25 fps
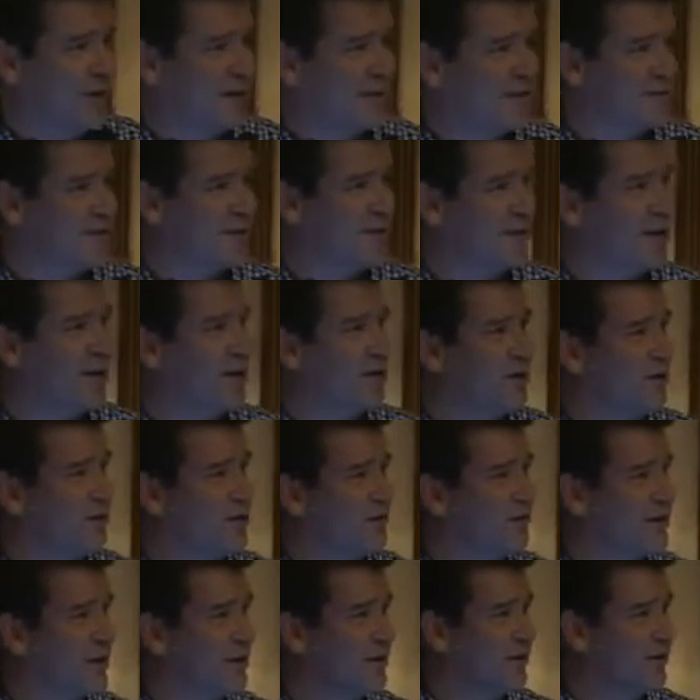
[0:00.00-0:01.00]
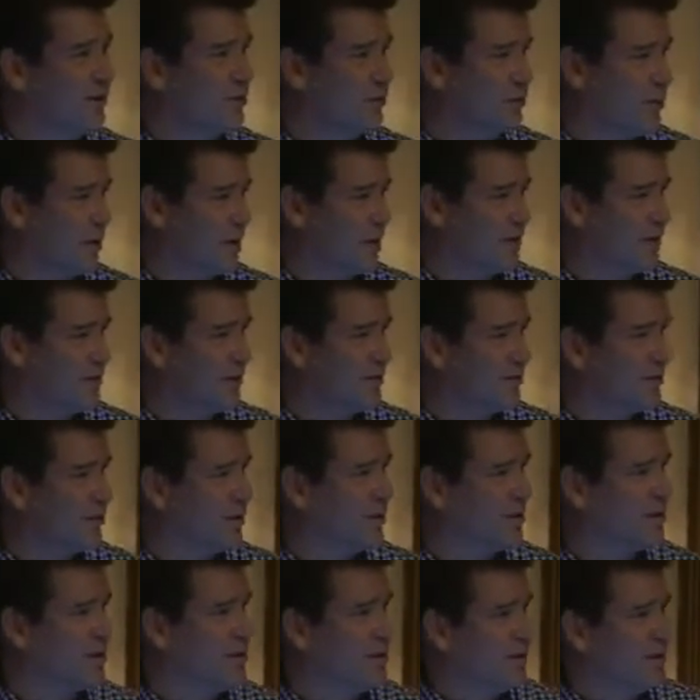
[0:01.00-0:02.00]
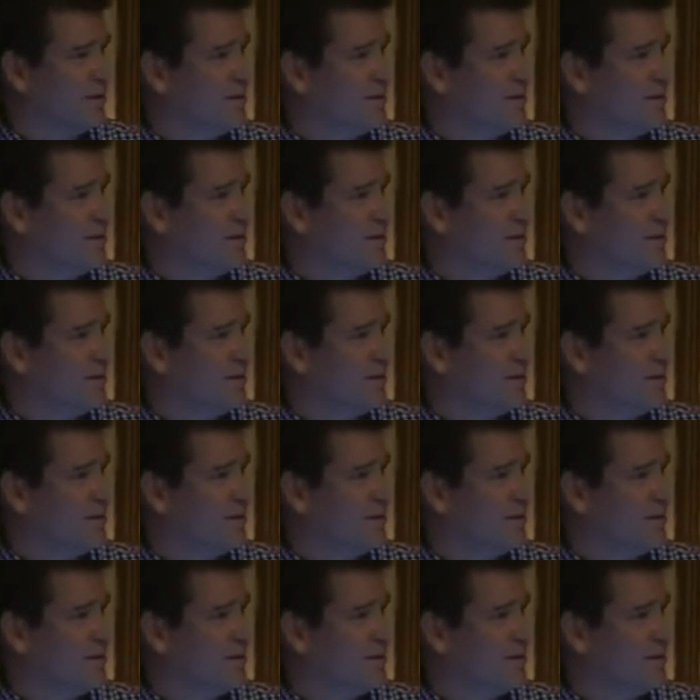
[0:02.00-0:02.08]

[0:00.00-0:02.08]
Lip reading: is there, and you've got Lil Wayne with